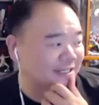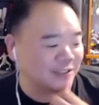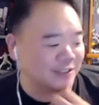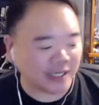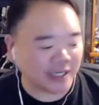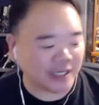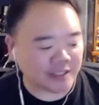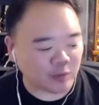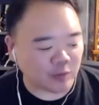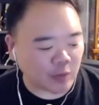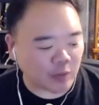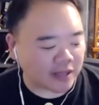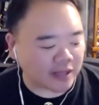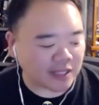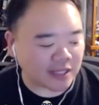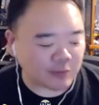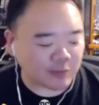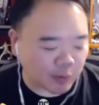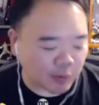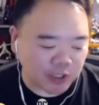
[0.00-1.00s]
and I
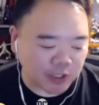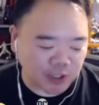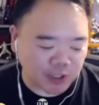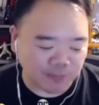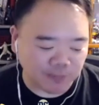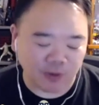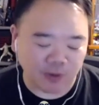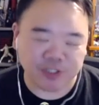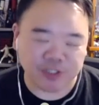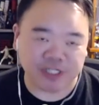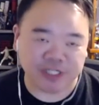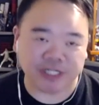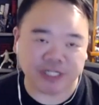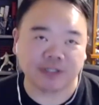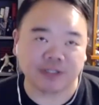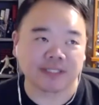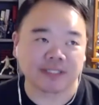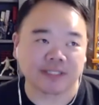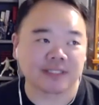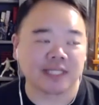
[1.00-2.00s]
think what what you both share
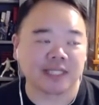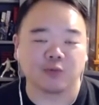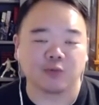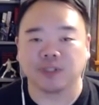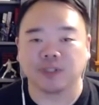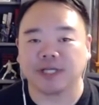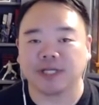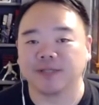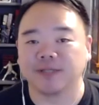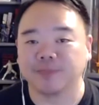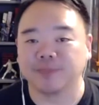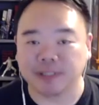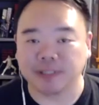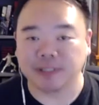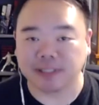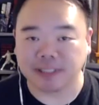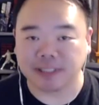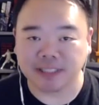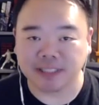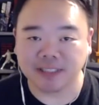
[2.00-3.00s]
is this like
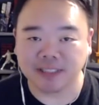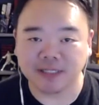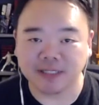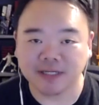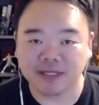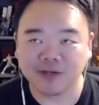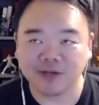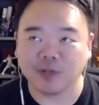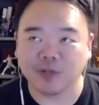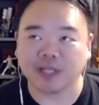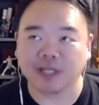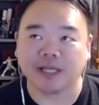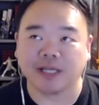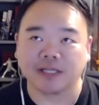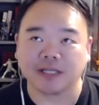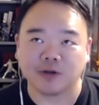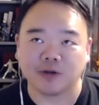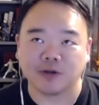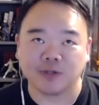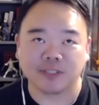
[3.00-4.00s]
relatability right
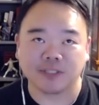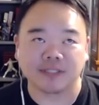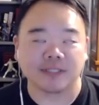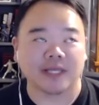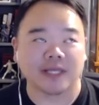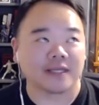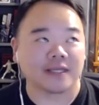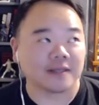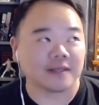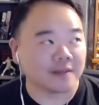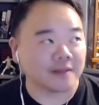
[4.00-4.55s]
like there is like